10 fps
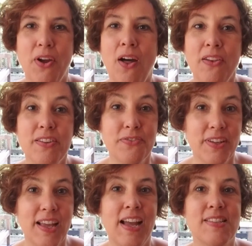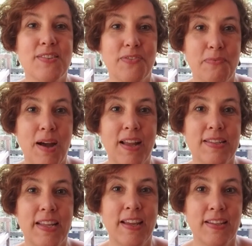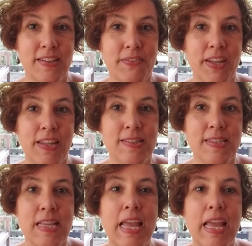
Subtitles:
all different kinds of marketing activities,